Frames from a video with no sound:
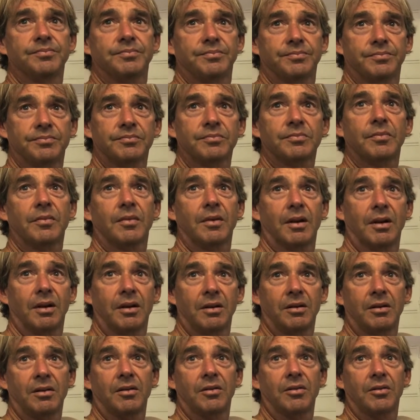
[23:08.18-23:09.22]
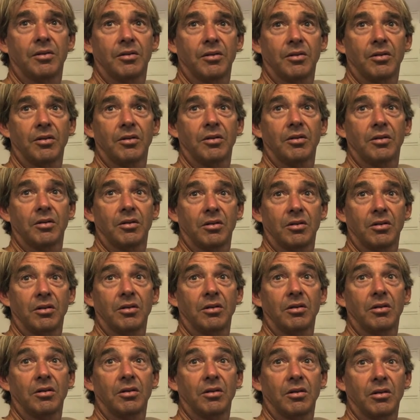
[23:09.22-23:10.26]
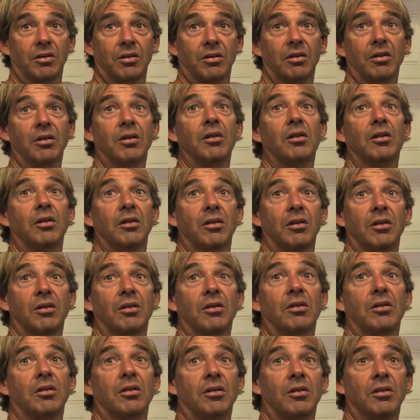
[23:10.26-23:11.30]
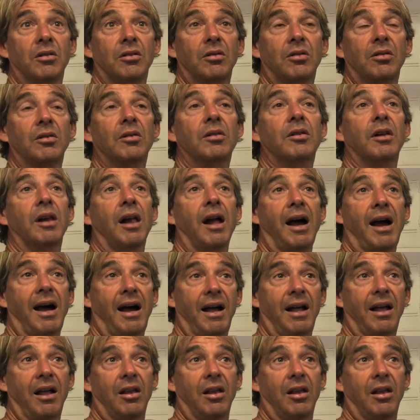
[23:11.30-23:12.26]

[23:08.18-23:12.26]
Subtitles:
did you know that the pipe ran across there down Rabbit Road and came out at Westwind?